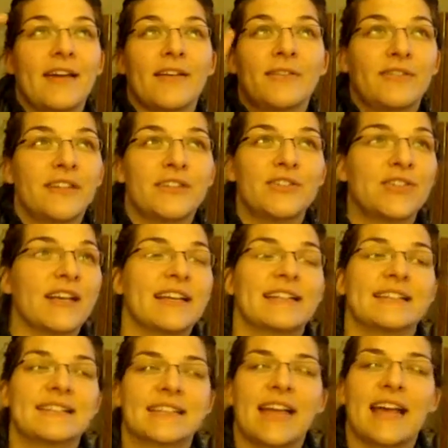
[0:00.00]
off this
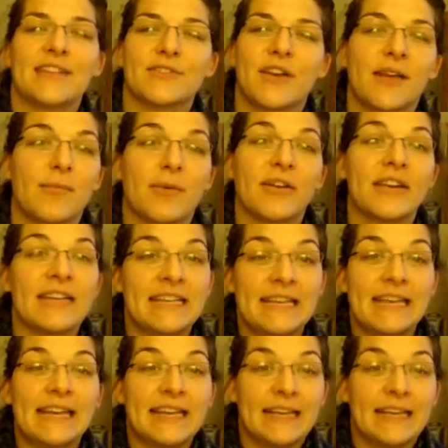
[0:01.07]
giant skyscraper, and he did